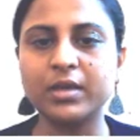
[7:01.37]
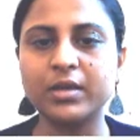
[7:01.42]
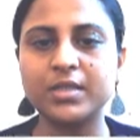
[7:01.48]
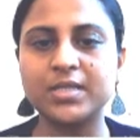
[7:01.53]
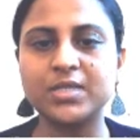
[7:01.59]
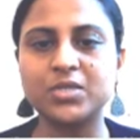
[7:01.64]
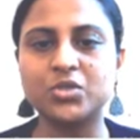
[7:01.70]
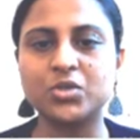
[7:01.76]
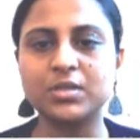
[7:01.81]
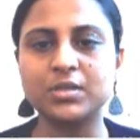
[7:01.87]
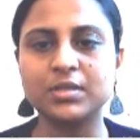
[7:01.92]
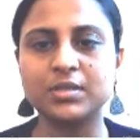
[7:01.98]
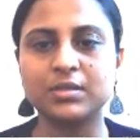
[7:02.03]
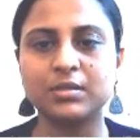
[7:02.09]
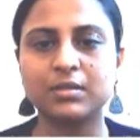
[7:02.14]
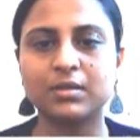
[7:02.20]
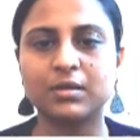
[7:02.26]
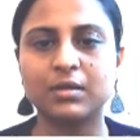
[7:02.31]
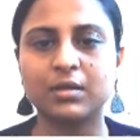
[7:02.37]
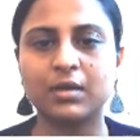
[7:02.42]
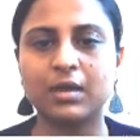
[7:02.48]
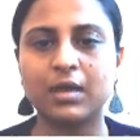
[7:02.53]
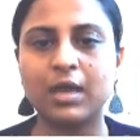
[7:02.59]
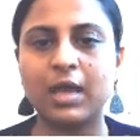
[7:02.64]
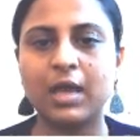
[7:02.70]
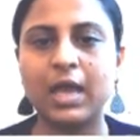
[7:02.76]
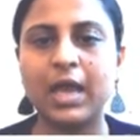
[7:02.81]
decisions
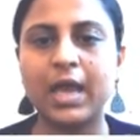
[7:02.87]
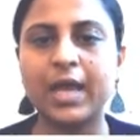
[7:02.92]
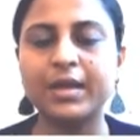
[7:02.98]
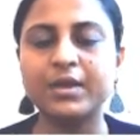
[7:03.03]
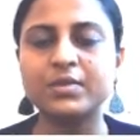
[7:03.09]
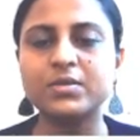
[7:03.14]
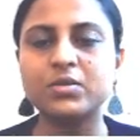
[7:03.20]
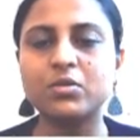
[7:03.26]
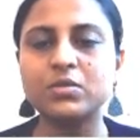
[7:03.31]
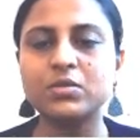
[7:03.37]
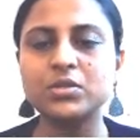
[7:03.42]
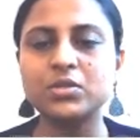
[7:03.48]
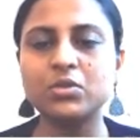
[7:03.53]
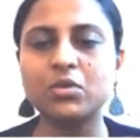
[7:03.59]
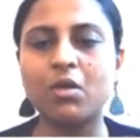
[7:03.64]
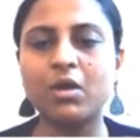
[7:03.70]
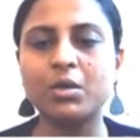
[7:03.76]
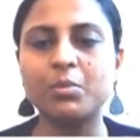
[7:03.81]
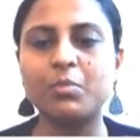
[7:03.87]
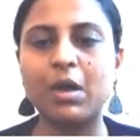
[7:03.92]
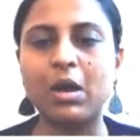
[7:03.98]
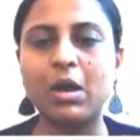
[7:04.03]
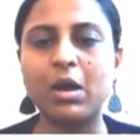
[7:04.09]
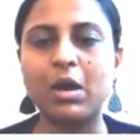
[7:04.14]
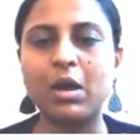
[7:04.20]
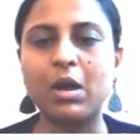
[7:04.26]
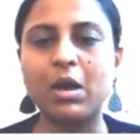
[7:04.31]
and is also not
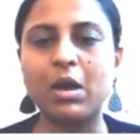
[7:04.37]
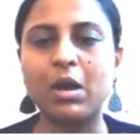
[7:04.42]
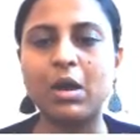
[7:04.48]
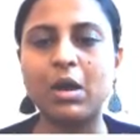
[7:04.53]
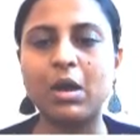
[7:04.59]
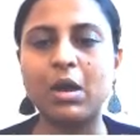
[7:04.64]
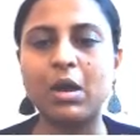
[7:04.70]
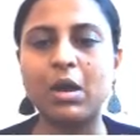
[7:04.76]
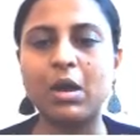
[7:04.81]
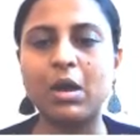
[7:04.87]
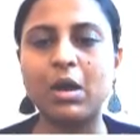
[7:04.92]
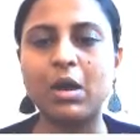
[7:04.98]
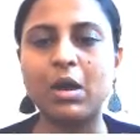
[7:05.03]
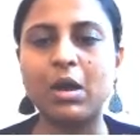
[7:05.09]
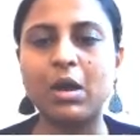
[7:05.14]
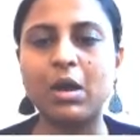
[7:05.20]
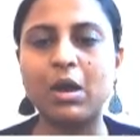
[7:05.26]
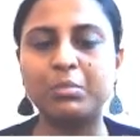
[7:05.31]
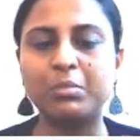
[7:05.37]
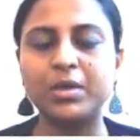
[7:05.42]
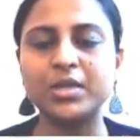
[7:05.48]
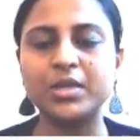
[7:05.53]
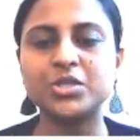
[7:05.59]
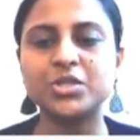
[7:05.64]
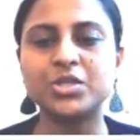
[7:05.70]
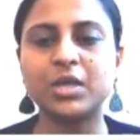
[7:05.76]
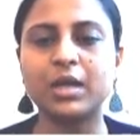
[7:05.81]
bound by the law to
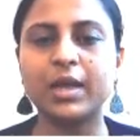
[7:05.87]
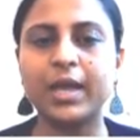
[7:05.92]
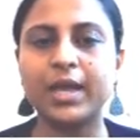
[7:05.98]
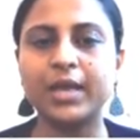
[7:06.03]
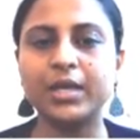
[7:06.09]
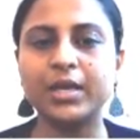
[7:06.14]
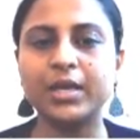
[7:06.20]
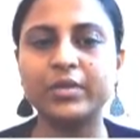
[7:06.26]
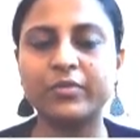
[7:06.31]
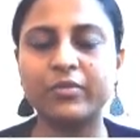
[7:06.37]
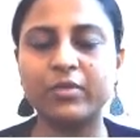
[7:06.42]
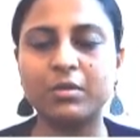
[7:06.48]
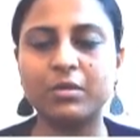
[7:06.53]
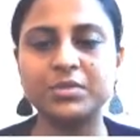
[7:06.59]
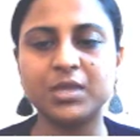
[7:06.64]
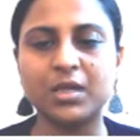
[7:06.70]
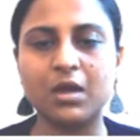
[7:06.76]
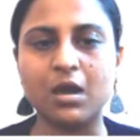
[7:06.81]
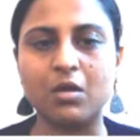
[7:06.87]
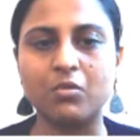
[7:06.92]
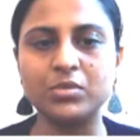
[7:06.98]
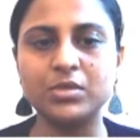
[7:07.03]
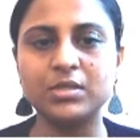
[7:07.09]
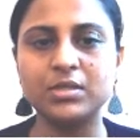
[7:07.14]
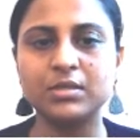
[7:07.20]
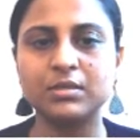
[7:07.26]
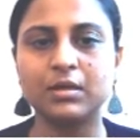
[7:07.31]
publish any of the firm's
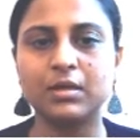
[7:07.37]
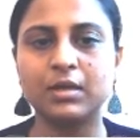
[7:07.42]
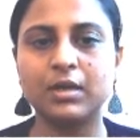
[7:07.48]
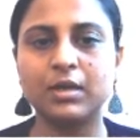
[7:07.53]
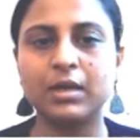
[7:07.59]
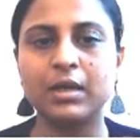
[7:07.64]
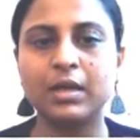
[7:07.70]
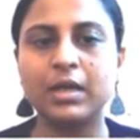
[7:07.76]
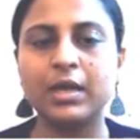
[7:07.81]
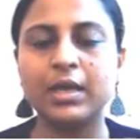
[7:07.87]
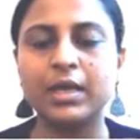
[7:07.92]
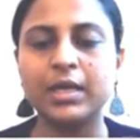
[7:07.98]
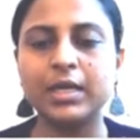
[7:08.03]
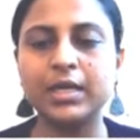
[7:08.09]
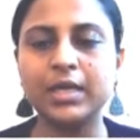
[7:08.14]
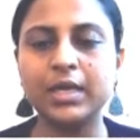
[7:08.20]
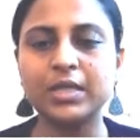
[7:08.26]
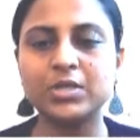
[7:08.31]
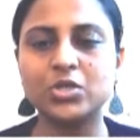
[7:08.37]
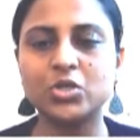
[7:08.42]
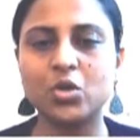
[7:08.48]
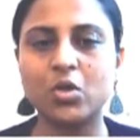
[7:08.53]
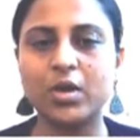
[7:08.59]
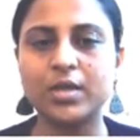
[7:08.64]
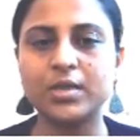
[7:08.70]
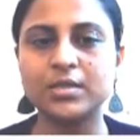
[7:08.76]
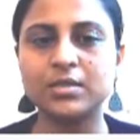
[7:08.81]
accounts, he
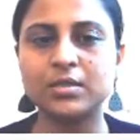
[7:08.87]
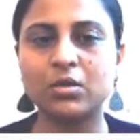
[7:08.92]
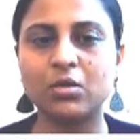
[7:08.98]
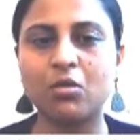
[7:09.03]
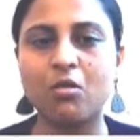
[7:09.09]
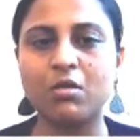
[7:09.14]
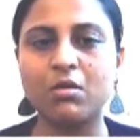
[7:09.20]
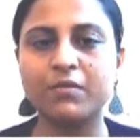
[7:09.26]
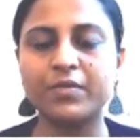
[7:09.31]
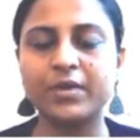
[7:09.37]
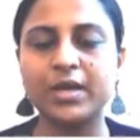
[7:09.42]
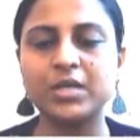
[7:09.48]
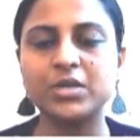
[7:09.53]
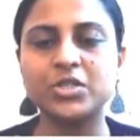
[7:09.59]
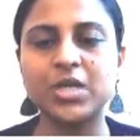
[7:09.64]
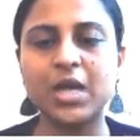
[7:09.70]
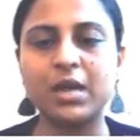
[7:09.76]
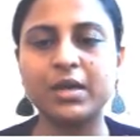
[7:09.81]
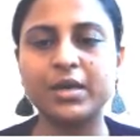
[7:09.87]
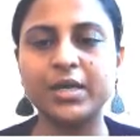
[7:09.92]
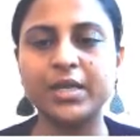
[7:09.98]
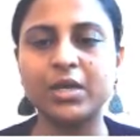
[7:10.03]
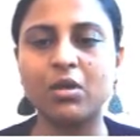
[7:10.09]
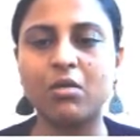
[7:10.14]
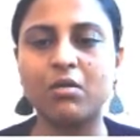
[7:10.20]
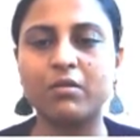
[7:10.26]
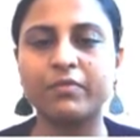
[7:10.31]
enjoys confidentiality
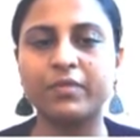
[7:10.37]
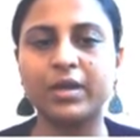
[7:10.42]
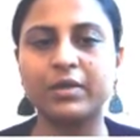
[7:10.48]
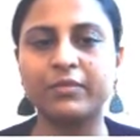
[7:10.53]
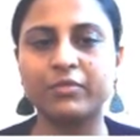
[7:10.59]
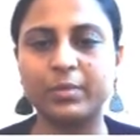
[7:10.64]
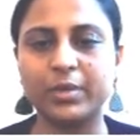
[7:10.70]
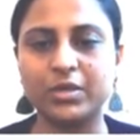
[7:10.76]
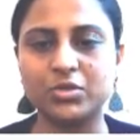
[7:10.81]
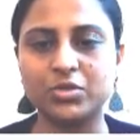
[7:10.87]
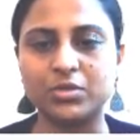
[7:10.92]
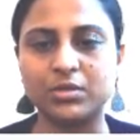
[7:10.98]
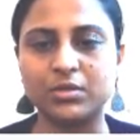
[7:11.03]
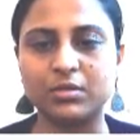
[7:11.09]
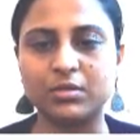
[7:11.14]
of information.